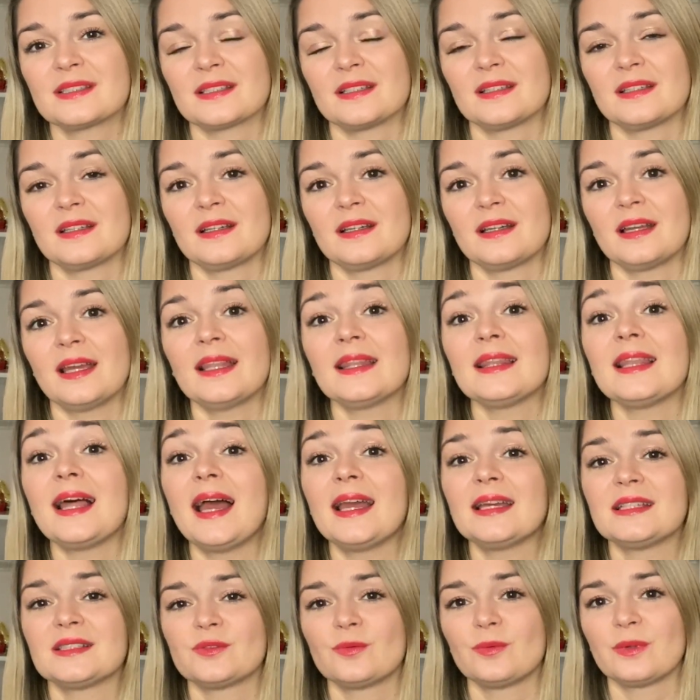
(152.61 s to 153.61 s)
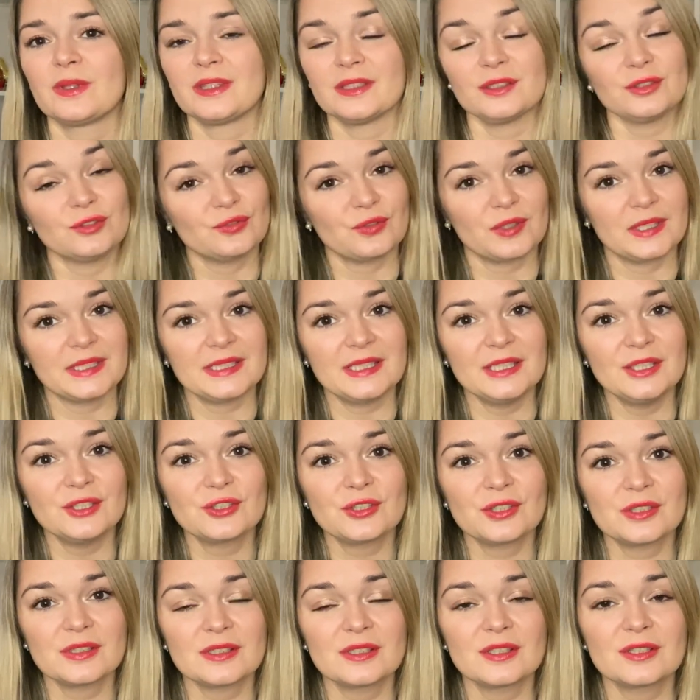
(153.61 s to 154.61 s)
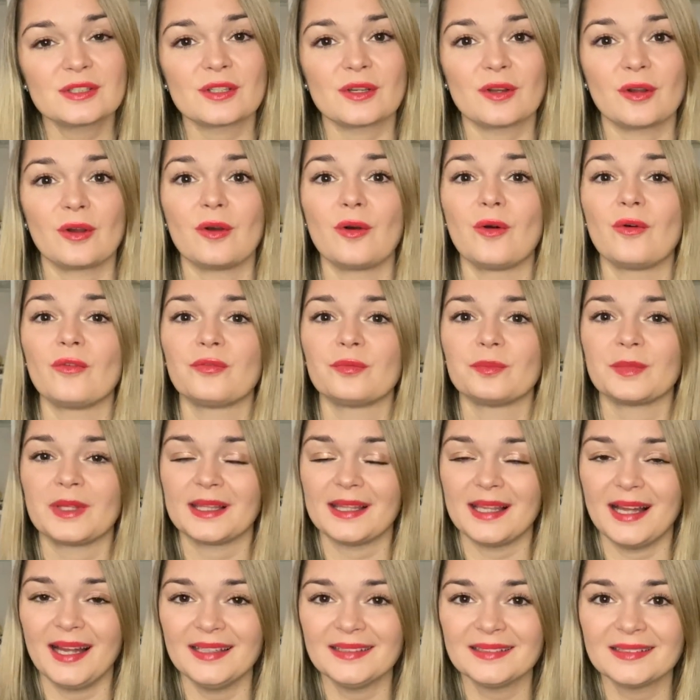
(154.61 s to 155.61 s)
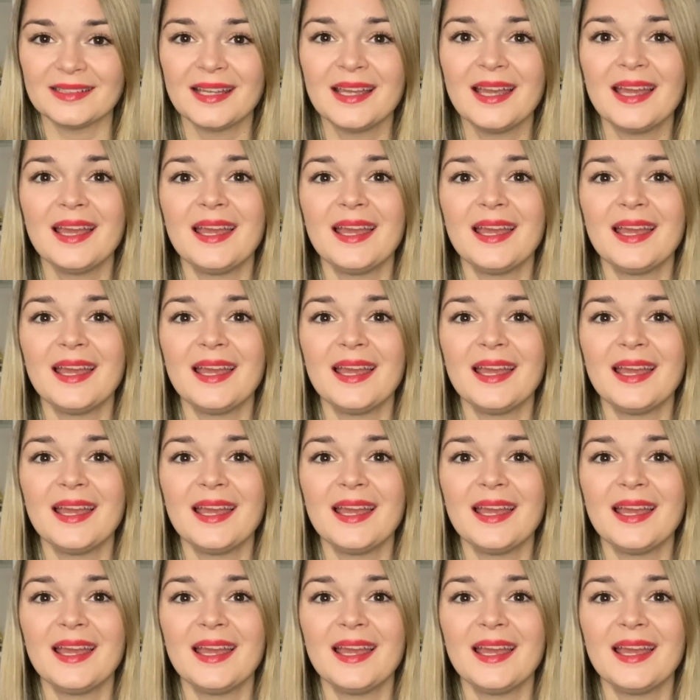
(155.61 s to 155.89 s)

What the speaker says: aligned with the traditions of Milan,